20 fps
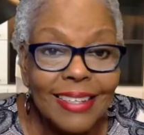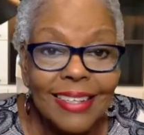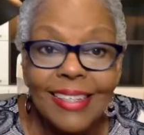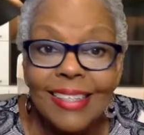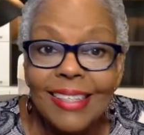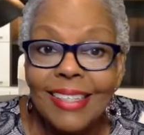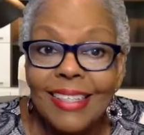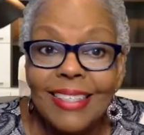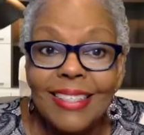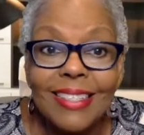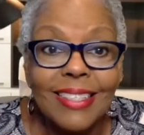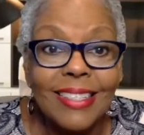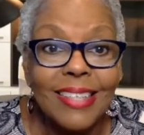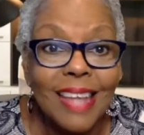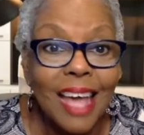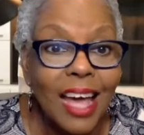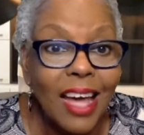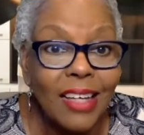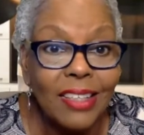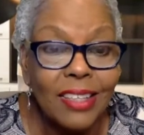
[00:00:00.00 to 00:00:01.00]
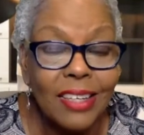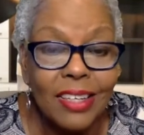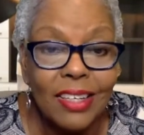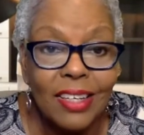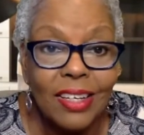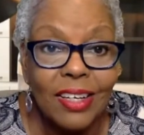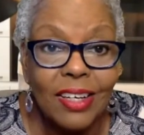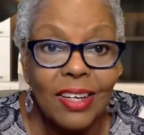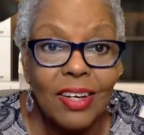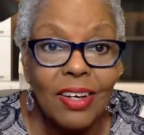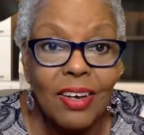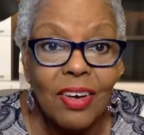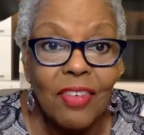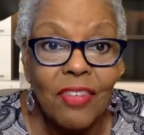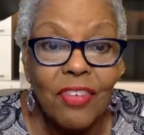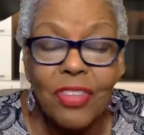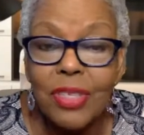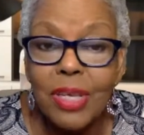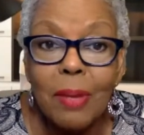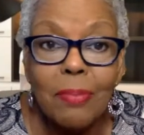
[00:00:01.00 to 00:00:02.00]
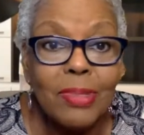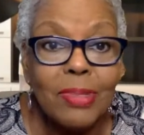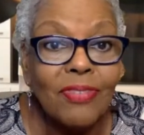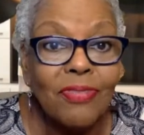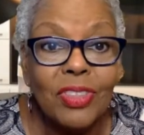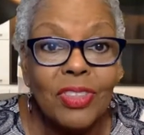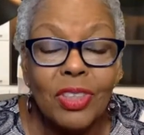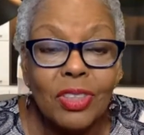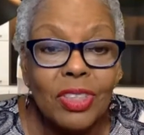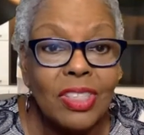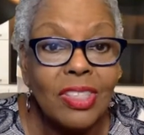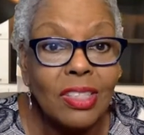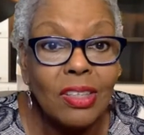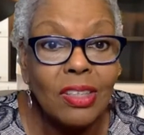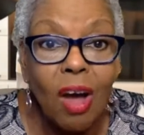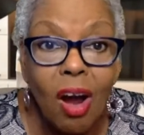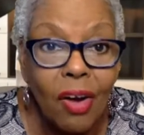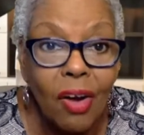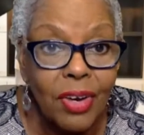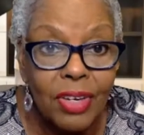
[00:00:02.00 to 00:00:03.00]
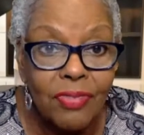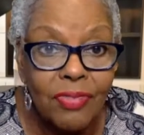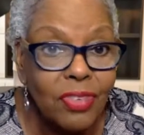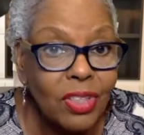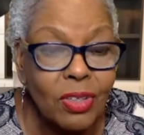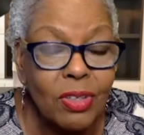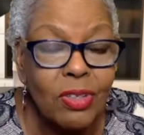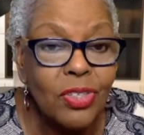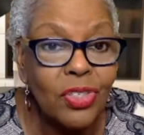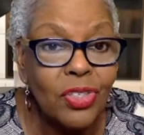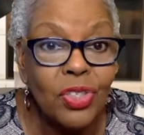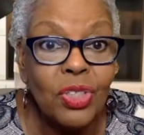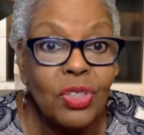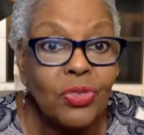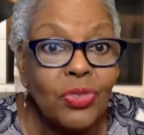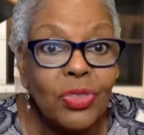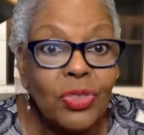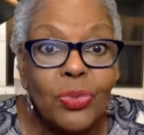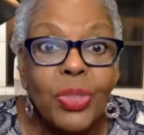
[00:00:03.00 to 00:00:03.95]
It is not for them to feel sorry for those children.